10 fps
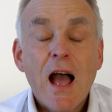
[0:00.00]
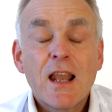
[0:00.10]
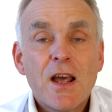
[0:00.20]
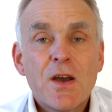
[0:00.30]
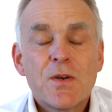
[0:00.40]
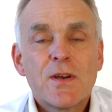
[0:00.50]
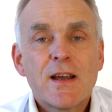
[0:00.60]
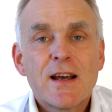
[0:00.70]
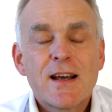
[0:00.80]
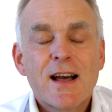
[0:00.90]
Hello,
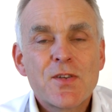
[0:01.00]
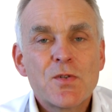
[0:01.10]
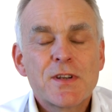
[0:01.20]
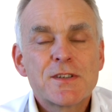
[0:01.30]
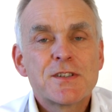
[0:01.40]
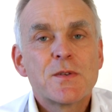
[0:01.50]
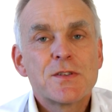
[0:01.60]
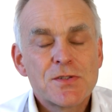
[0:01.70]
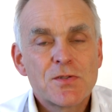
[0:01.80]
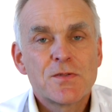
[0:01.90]
uh, I thought I'd do
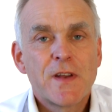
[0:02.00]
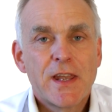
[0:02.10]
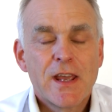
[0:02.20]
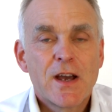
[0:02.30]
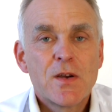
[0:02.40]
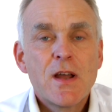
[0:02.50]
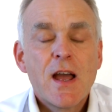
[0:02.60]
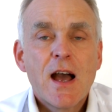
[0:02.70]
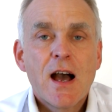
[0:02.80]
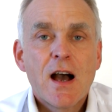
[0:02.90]
a short video
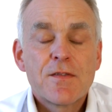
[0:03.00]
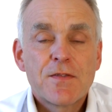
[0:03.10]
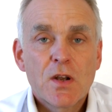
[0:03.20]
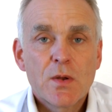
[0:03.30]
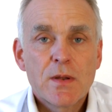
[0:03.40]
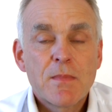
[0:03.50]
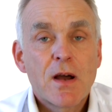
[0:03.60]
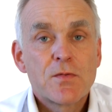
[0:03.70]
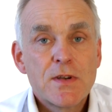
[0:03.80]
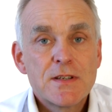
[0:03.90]
uh, following
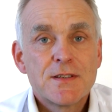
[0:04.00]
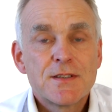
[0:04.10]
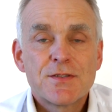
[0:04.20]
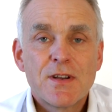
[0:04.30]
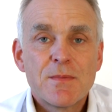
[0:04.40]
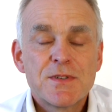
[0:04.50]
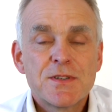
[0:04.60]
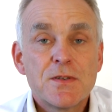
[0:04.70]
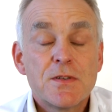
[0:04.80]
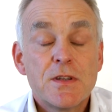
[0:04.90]
my recent trip
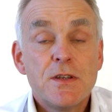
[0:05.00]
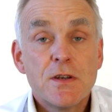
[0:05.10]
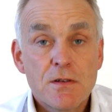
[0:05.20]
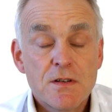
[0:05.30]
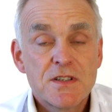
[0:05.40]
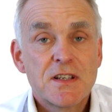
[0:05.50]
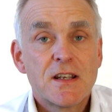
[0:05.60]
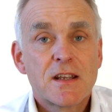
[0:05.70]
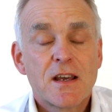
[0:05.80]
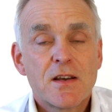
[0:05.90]
to the
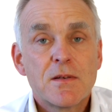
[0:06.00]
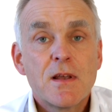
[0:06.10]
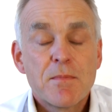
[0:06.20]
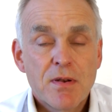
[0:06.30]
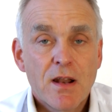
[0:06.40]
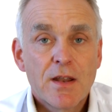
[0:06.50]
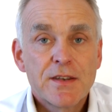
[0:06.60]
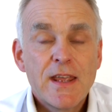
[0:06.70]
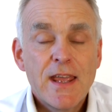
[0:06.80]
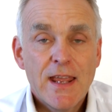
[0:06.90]
Eurosilicone
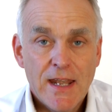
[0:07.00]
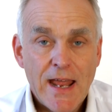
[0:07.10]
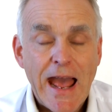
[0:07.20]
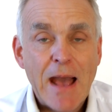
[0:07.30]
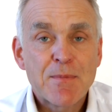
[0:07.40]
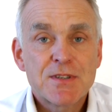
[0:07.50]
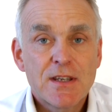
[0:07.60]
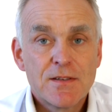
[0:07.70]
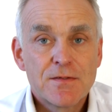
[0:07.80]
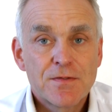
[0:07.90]
plant in Apt
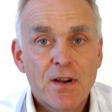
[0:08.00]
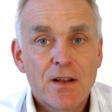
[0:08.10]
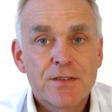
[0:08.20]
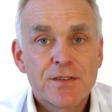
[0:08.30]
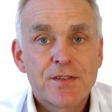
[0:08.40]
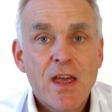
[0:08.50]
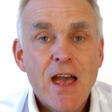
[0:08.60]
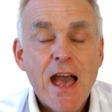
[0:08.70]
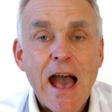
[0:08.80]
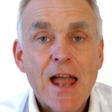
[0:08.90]
in France
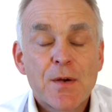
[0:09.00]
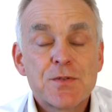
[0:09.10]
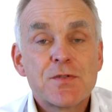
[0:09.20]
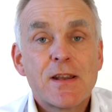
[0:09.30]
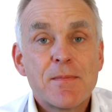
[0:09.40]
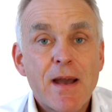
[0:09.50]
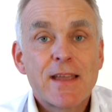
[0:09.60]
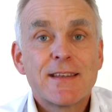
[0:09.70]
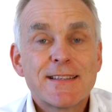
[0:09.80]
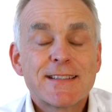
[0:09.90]
and I was really
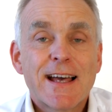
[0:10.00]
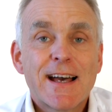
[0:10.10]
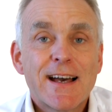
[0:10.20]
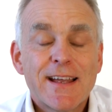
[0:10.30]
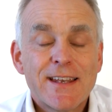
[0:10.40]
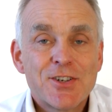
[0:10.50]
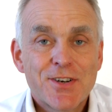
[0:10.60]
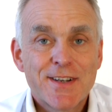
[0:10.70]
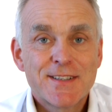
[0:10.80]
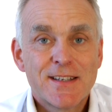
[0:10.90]
amazed uh, and
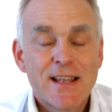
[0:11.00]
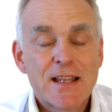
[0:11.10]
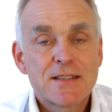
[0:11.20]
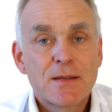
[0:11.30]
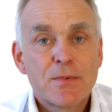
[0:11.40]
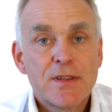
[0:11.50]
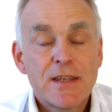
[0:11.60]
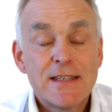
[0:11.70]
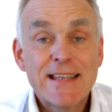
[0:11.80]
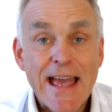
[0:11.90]
interested at some of
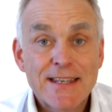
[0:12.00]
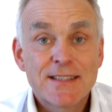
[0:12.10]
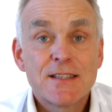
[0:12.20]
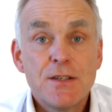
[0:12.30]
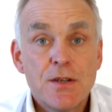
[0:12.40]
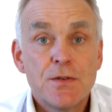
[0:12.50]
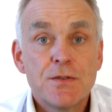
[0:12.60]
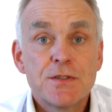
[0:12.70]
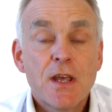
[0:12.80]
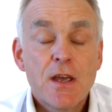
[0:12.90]
the tests
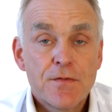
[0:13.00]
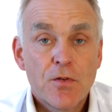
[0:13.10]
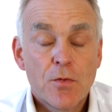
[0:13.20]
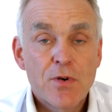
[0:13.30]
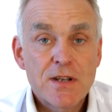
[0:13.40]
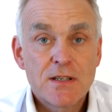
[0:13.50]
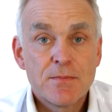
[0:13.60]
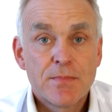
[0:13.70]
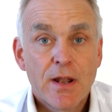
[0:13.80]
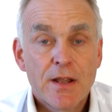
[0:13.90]
used for breast
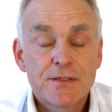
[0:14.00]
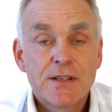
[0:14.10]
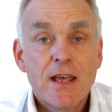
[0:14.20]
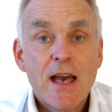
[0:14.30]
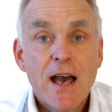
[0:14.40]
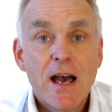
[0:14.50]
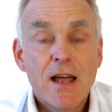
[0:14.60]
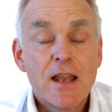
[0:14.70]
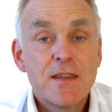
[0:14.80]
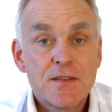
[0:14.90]
implants.
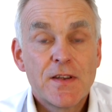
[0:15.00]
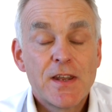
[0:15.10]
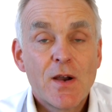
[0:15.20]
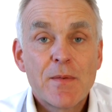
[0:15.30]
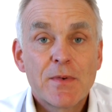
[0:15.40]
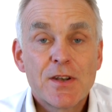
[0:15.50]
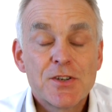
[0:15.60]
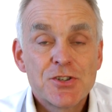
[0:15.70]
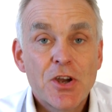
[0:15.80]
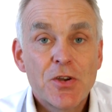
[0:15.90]
Uh, in this video I'm going
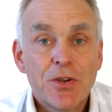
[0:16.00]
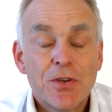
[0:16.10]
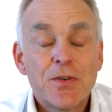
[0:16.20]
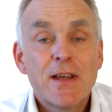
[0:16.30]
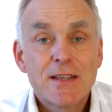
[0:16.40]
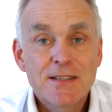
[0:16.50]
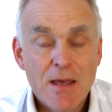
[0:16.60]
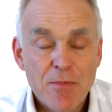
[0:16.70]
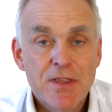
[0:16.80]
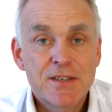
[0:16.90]
to show you
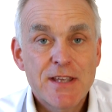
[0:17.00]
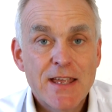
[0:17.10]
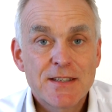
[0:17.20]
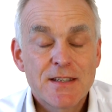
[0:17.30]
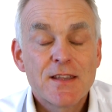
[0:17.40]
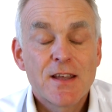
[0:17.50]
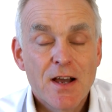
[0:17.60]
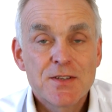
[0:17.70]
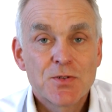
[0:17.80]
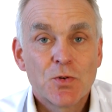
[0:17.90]
some of the tests that
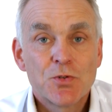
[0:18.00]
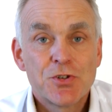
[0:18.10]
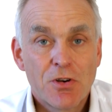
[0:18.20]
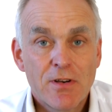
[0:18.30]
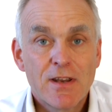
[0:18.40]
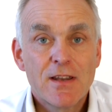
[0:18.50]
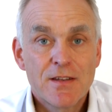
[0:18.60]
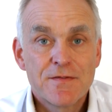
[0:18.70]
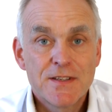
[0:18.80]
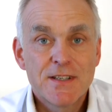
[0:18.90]
I saw during
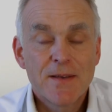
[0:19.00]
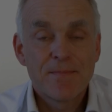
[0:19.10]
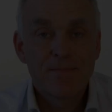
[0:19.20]
the visit.